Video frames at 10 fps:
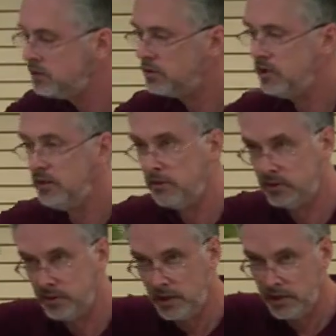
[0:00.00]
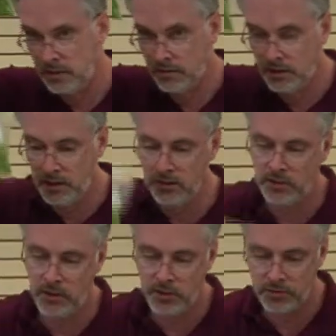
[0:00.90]
standard static grass.
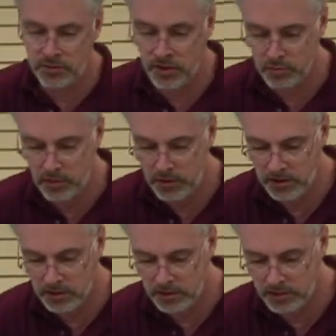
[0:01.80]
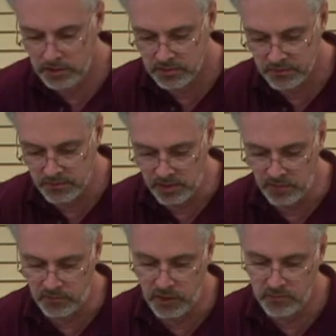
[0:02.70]
Roger's got plenty of this.
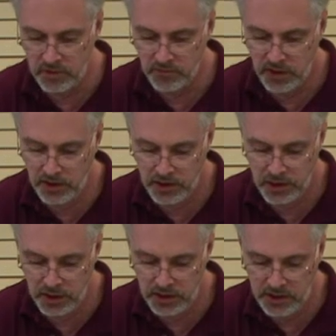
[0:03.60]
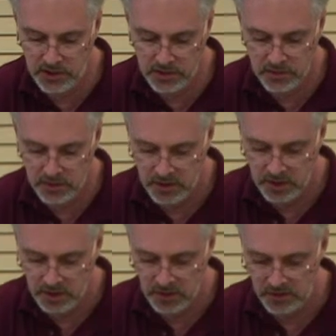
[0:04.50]
Comes in various shades.
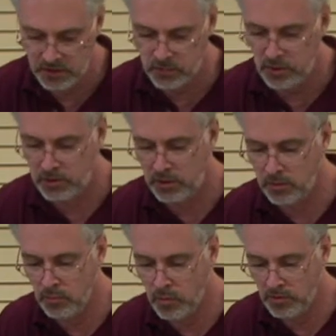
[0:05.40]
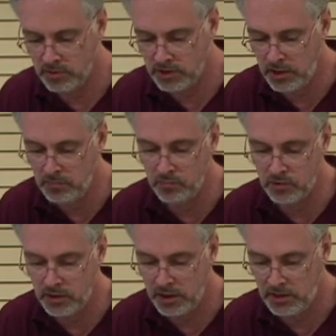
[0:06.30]
This is one of your more, some
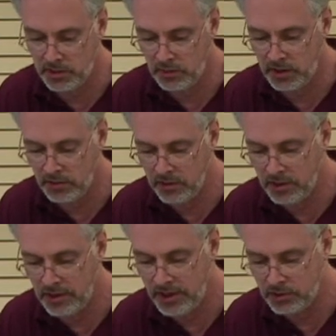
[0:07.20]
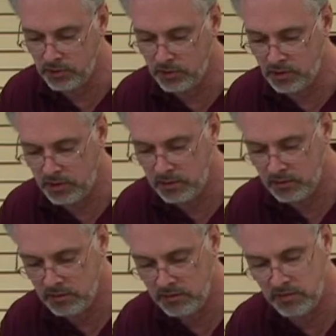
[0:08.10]
shades are rather unnatural looking.
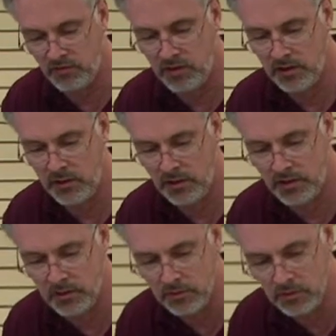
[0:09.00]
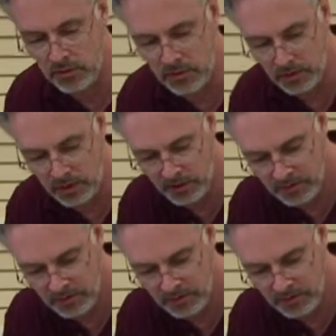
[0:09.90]
This is fairly natural looking green.